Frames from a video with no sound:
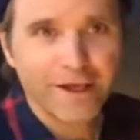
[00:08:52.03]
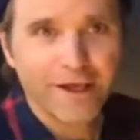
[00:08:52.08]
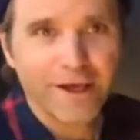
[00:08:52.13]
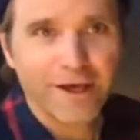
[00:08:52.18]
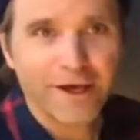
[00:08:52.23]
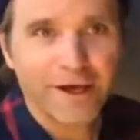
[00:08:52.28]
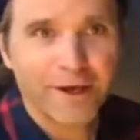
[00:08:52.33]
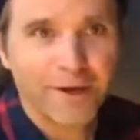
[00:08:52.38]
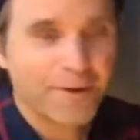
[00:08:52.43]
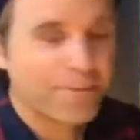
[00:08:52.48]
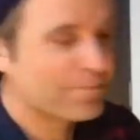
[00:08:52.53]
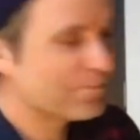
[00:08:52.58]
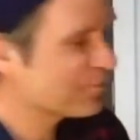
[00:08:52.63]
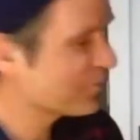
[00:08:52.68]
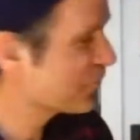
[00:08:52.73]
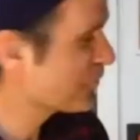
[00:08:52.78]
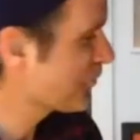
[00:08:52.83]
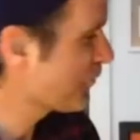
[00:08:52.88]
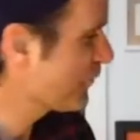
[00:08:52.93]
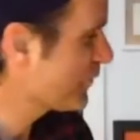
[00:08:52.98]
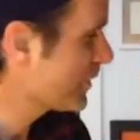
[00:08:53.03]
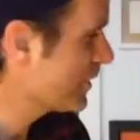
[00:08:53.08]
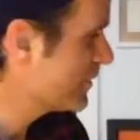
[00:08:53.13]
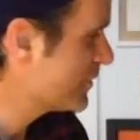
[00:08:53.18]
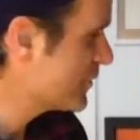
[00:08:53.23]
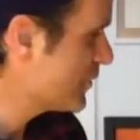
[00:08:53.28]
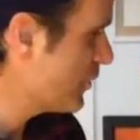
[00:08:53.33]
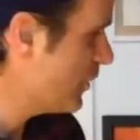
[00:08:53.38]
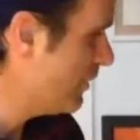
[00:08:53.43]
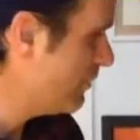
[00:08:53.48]
Um,
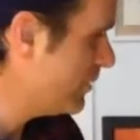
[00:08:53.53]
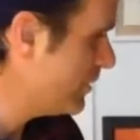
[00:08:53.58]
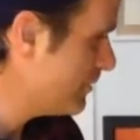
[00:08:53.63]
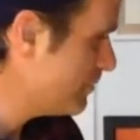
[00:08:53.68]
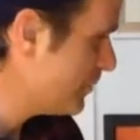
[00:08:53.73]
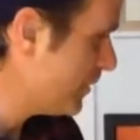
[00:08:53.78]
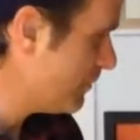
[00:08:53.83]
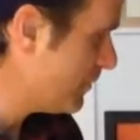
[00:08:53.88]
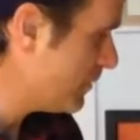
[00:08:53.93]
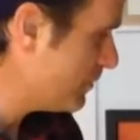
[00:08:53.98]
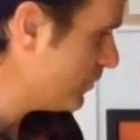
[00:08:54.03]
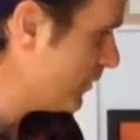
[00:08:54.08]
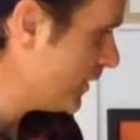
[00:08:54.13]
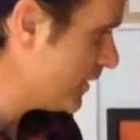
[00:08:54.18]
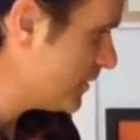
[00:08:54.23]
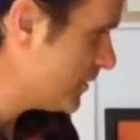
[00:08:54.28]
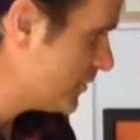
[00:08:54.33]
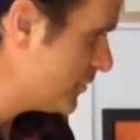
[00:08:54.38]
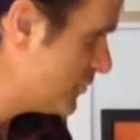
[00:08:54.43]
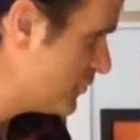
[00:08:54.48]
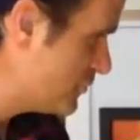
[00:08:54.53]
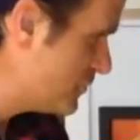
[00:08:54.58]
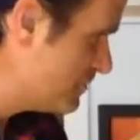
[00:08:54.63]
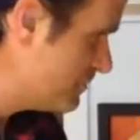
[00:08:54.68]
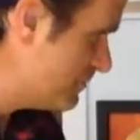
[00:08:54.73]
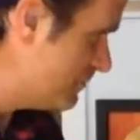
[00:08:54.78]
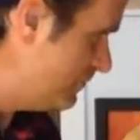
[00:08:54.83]
so I'm gonna I'm gonna play a tune